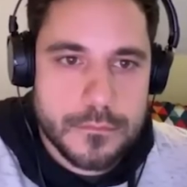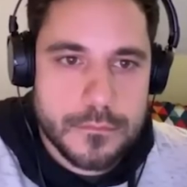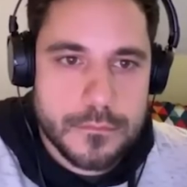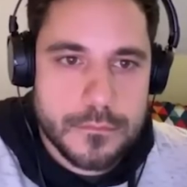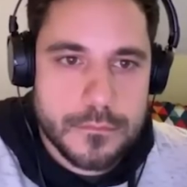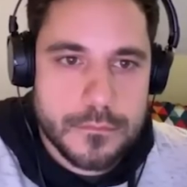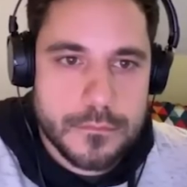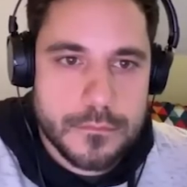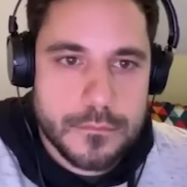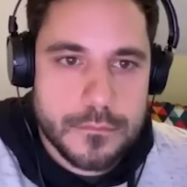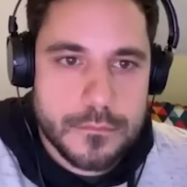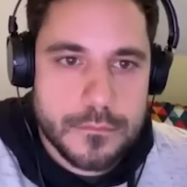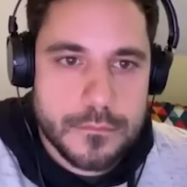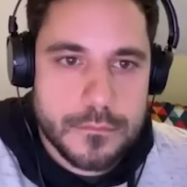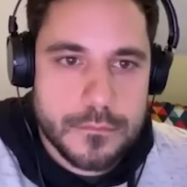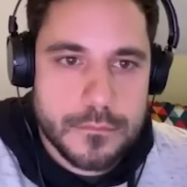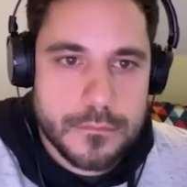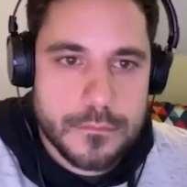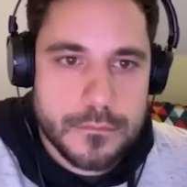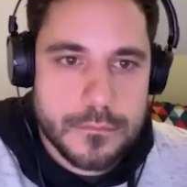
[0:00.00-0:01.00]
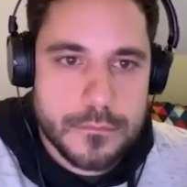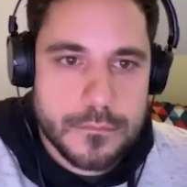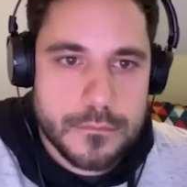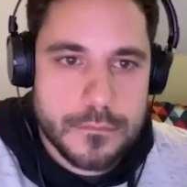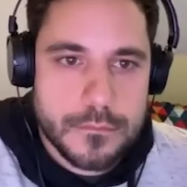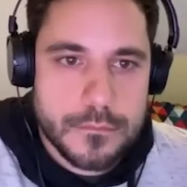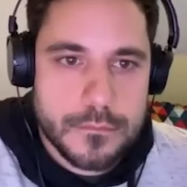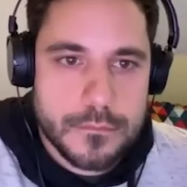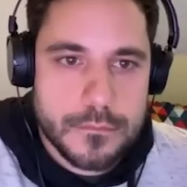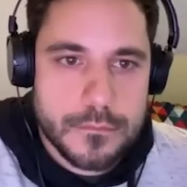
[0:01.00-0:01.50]

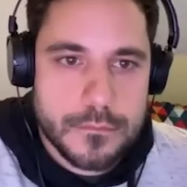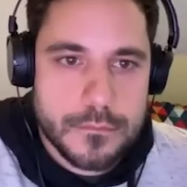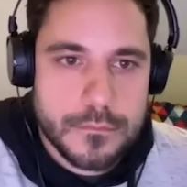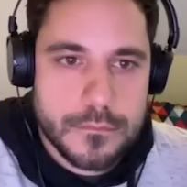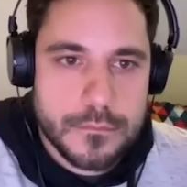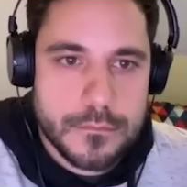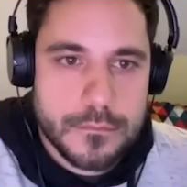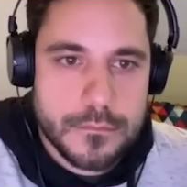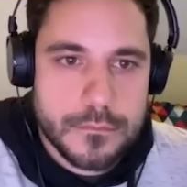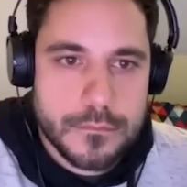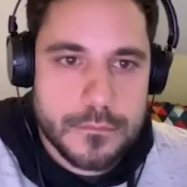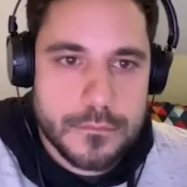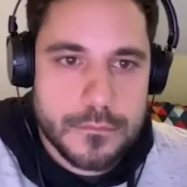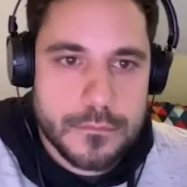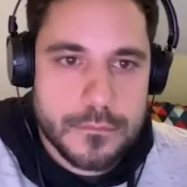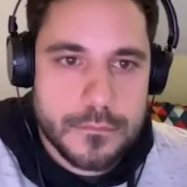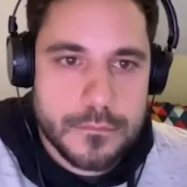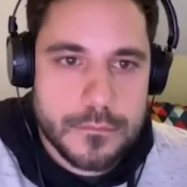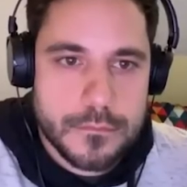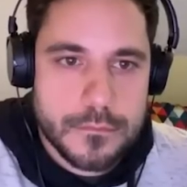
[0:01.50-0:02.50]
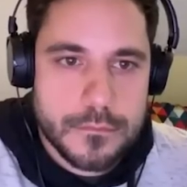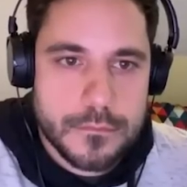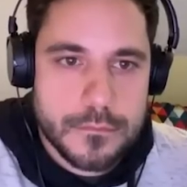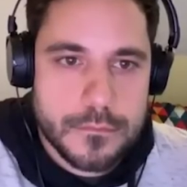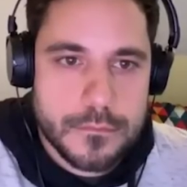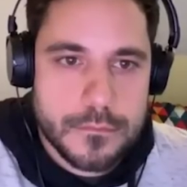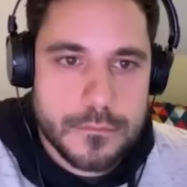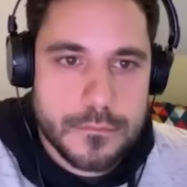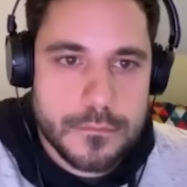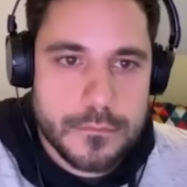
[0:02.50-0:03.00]

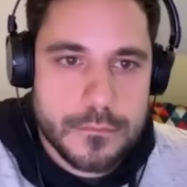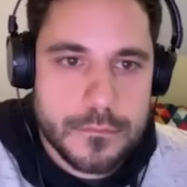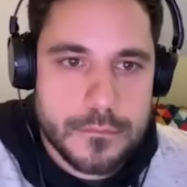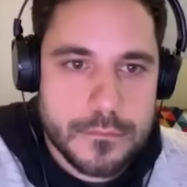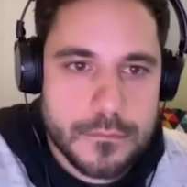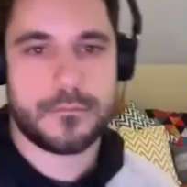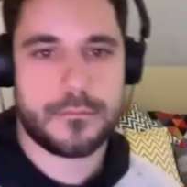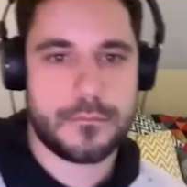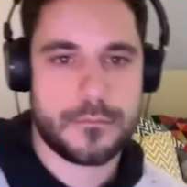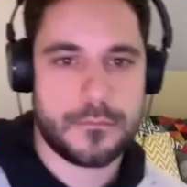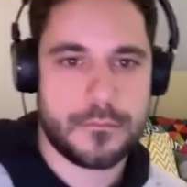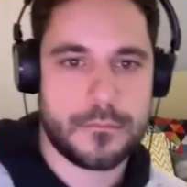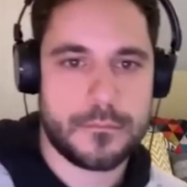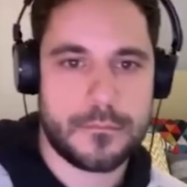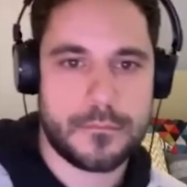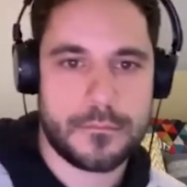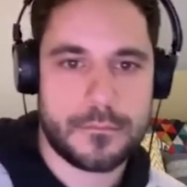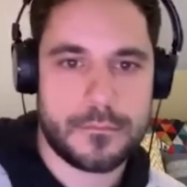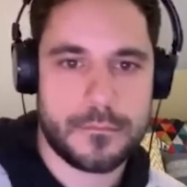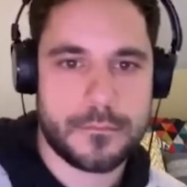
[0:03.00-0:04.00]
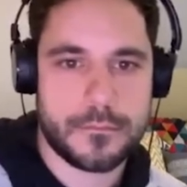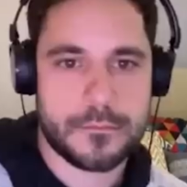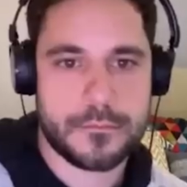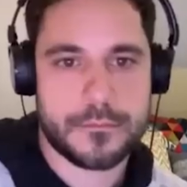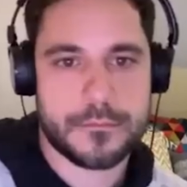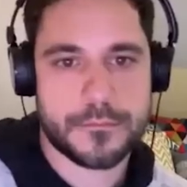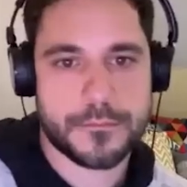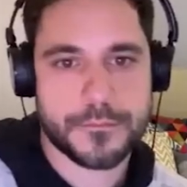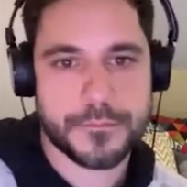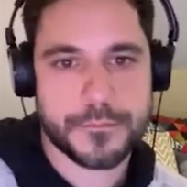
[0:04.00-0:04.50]

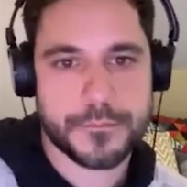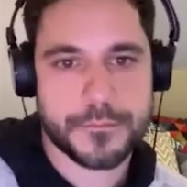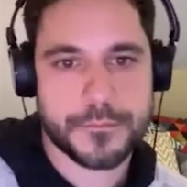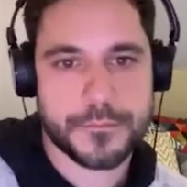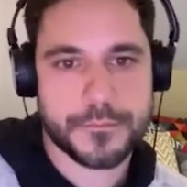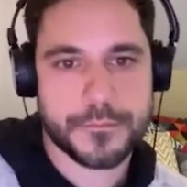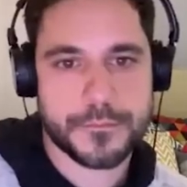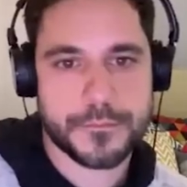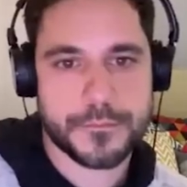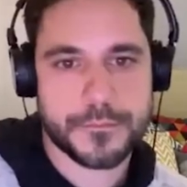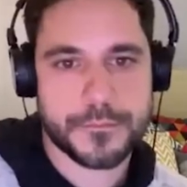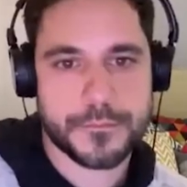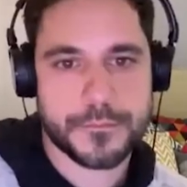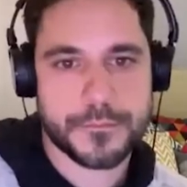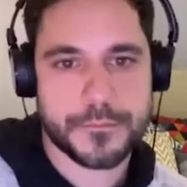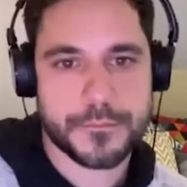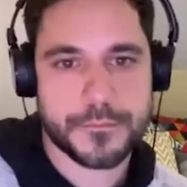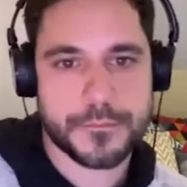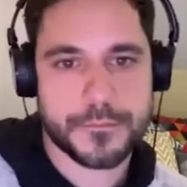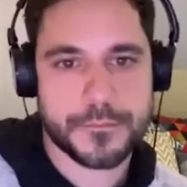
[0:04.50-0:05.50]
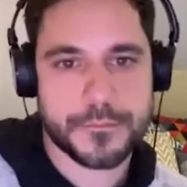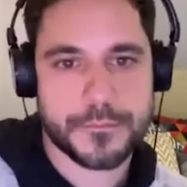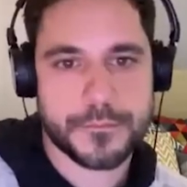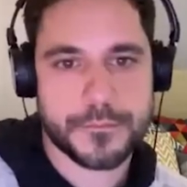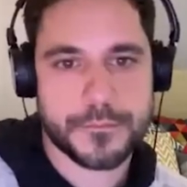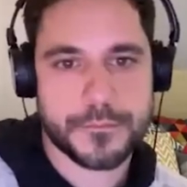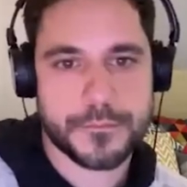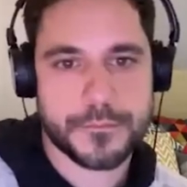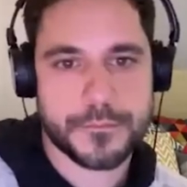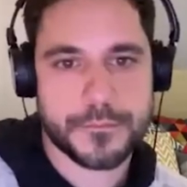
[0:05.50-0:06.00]

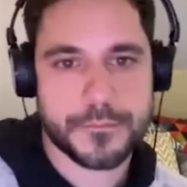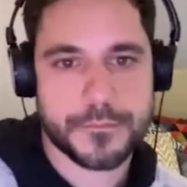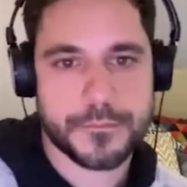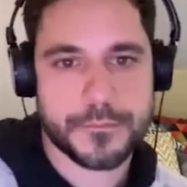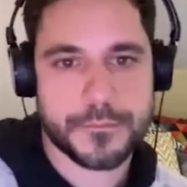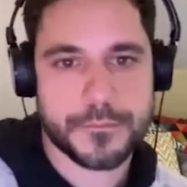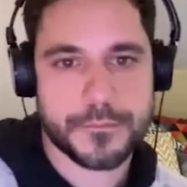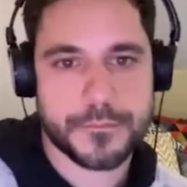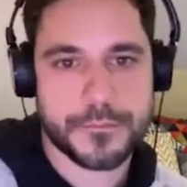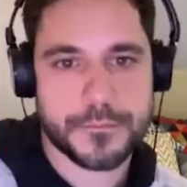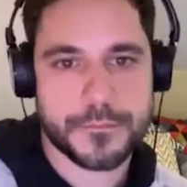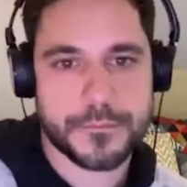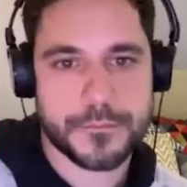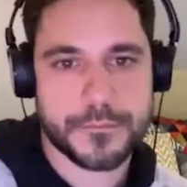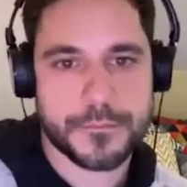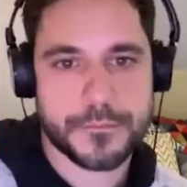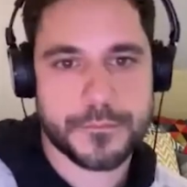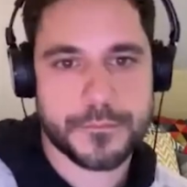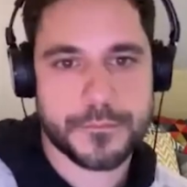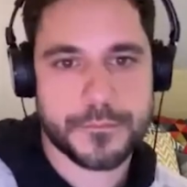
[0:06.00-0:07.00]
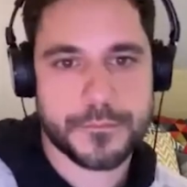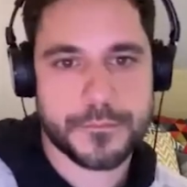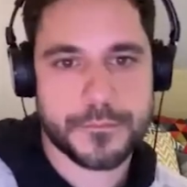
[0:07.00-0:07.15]
(not speaking)